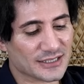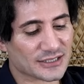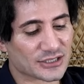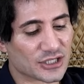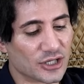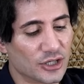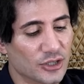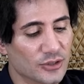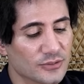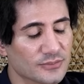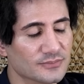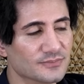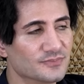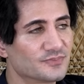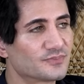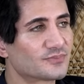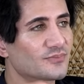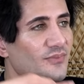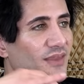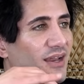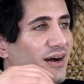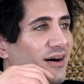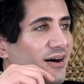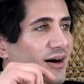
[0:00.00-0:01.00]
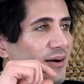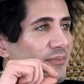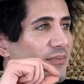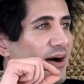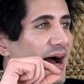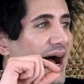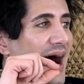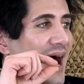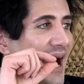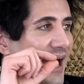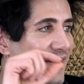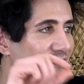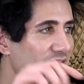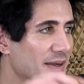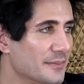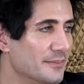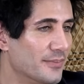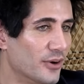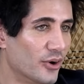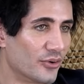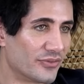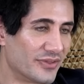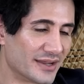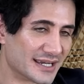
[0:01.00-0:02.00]
So having
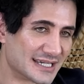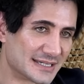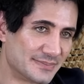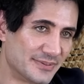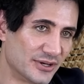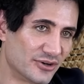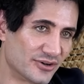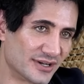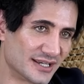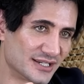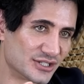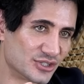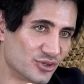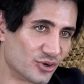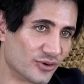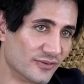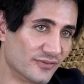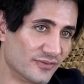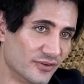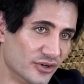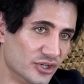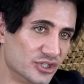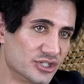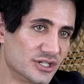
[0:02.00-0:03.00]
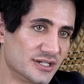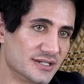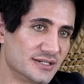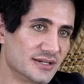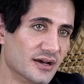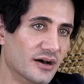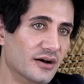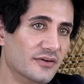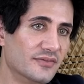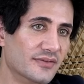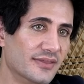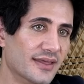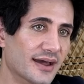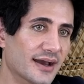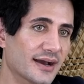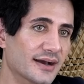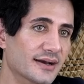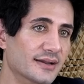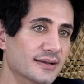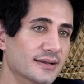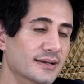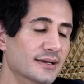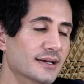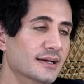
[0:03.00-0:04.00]
both experienced your versions of
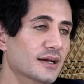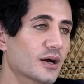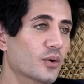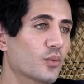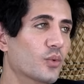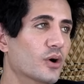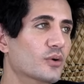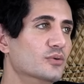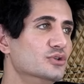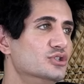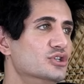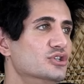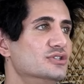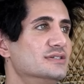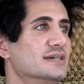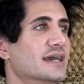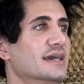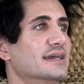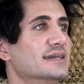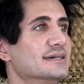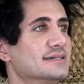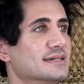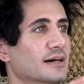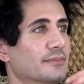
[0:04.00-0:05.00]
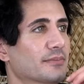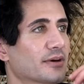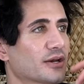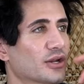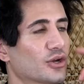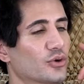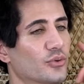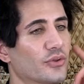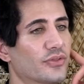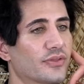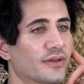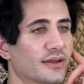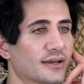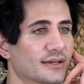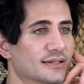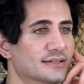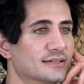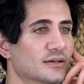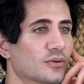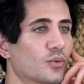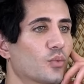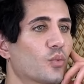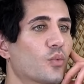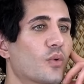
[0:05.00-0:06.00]
that, what would you say to somebody who
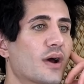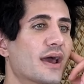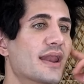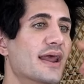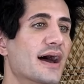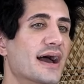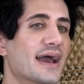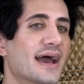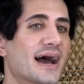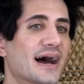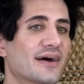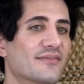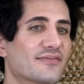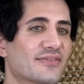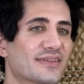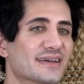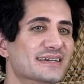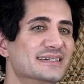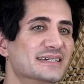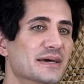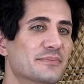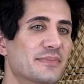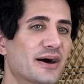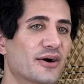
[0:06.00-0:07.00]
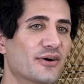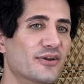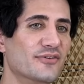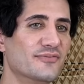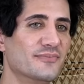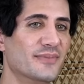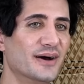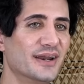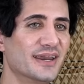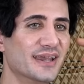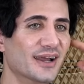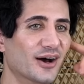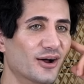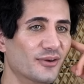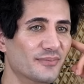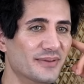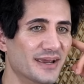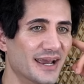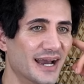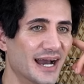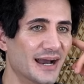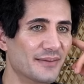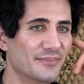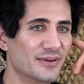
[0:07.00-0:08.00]
thinks, when I have this amount of money, I'll
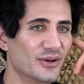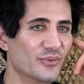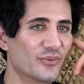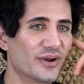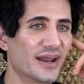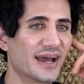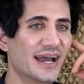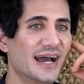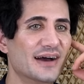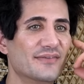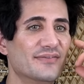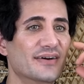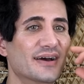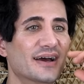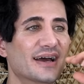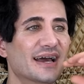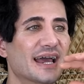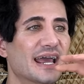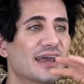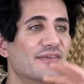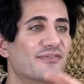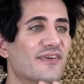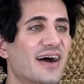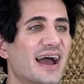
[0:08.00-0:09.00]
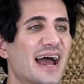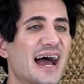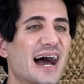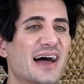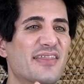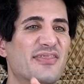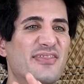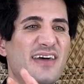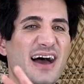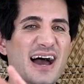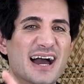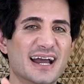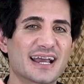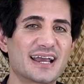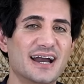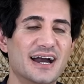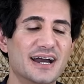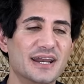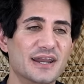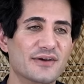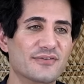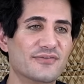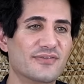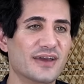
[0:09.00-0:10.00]
be happy. If I had that
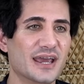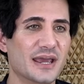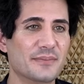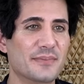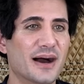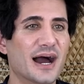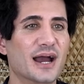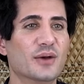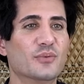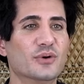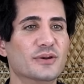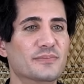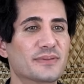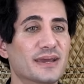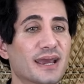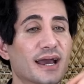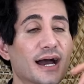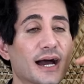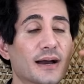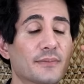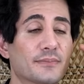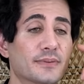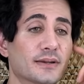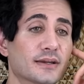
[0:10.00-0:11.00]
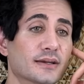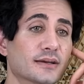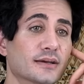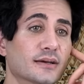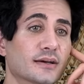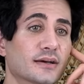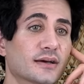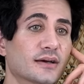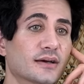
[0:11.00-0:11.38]
kind of fame, I would be happy.